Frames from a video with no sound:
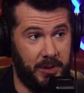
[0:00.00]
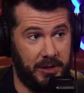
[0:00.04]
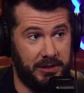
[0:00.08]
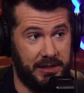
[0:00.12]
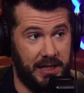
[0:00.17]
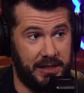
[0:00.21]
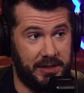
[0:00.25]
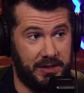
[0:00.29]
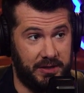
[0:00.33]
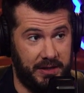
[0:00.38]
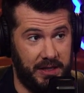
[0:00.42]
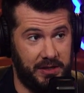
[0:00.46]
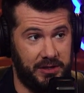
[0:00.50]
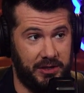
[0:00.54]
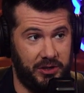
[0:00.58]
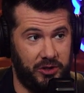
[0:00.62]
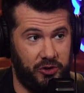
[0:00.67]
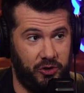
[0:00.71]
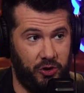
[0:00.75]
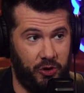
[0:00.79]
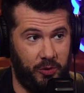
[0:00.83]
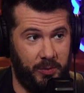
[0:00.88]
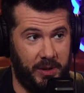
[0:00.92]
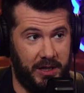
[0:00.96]
but let's listen
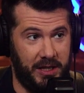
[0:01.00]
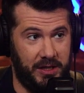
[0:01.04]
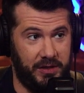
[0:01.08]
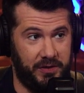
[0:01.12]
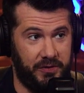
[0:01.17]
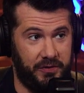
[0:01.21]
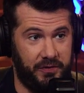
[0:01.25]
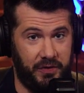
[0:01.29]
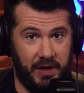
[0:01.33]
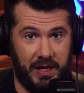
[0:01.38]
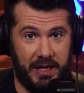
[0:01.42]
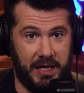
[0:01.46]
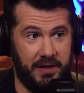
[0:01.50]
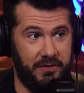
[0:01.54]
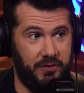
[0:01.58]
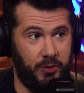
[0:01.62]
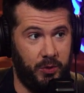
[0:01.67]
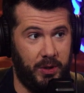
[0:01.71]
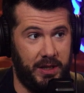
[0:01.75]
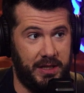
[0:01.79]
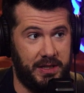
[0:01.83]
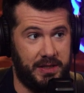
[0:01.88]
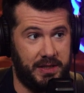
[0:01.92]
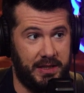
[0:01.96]
to him in his funny
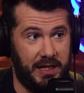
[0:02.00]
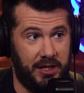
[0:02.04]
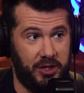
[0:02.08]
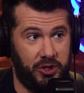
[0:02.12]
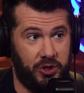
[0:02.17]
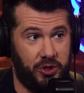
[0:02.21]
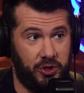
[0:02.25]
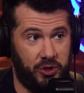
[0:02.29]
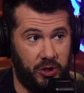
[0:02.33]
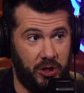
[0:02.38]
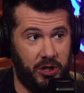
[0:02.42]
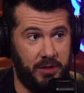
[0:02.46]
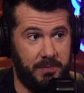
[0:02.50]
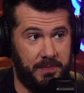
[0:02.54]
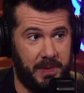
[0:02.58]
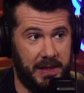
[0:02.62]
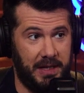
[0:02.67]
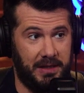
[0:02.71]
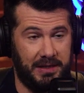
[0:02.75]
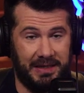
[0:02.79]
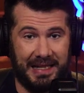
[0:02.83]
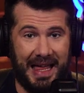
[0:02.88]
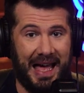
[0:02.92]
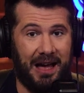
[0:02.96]
voice that shouldn't
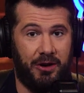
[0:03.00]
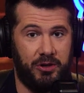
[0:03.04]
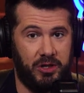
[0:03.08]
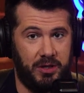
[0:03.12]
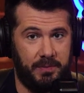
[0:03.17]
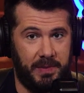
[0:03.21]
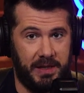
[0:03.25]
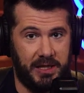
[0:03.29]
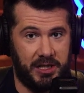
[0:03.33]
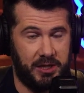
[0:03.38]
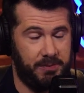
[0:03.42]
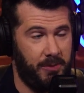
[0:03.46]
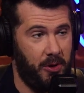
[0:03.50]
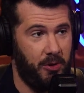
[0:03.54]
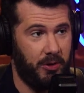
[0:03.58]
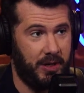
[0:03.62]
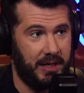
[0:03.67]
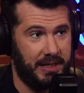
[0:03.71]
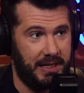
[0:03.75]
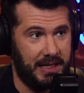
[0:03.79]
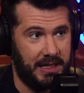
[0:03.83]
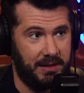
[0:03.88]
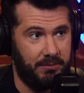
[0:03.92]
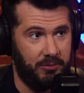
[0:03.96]
be allowed to be
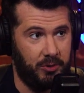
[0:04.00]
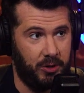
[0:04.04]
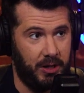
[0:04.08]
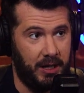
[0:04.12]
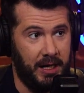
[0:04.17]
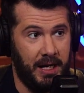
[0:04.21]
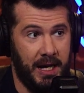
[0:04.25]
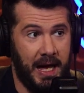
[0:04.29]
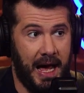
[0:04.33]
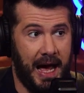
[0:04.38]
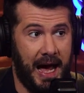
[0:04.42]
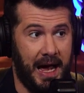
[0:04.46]
spoken anymore.